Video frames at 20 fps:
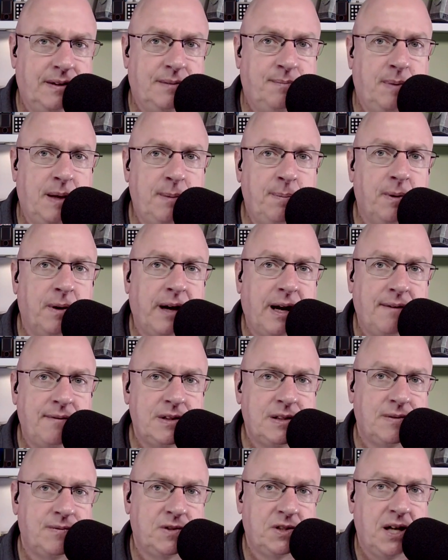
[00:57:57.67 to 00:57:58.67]
people are having
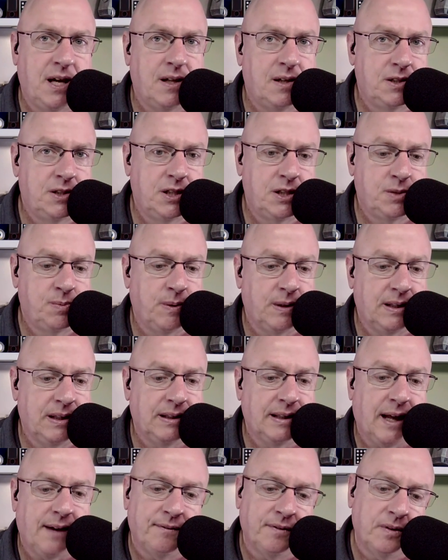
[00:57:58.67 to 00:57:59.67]
some challenges with
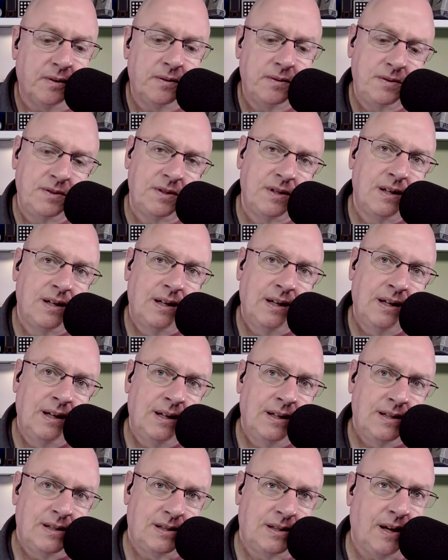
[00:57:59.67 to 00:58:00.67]
levels.
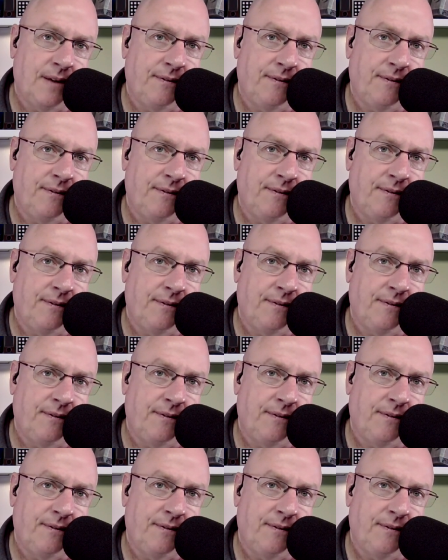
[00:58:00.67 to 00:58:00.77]
Stuff